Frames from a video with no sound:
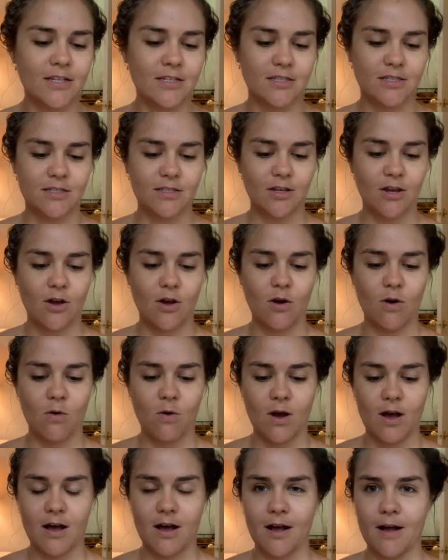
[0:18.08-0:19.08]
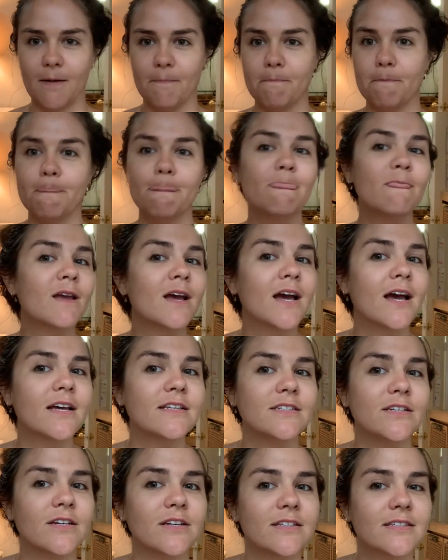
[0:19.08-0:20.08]
So
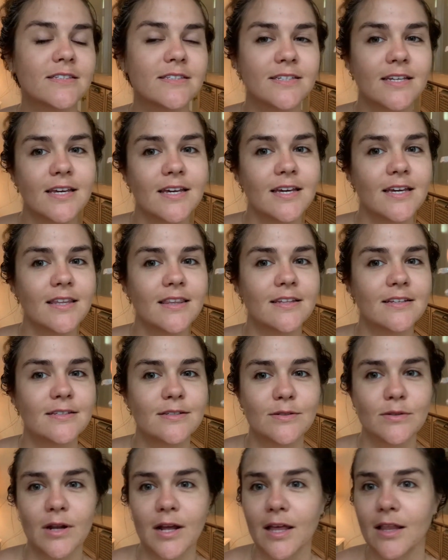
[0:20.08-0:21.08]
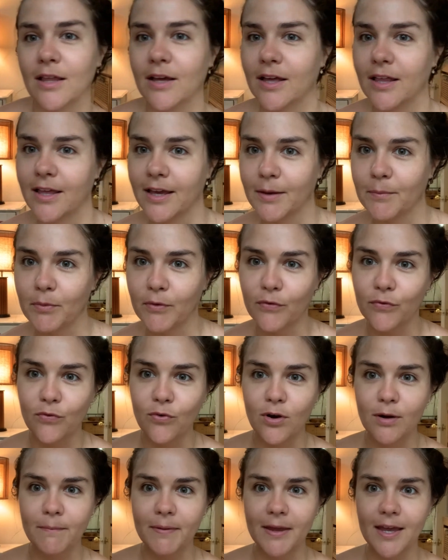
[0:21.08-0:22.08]
as you can see, this is what I look like
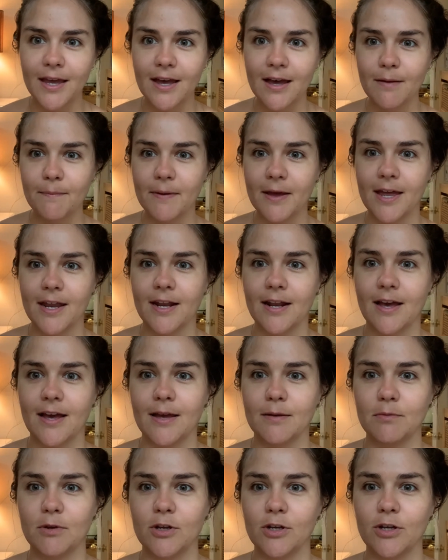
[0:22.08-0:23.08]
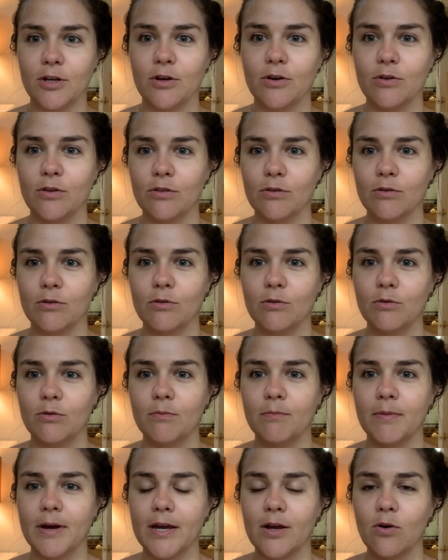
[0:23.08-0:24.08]
before makeup, and I'm going to go through
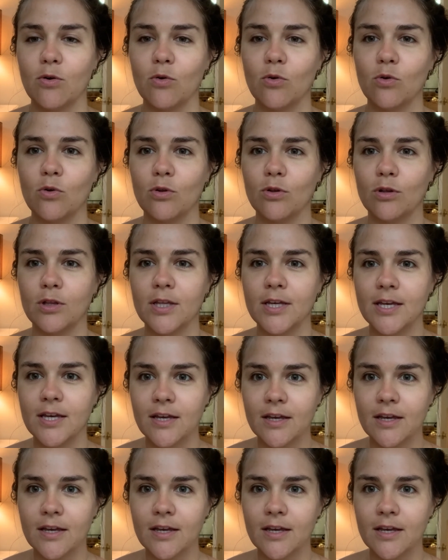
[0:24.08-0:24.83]
my whole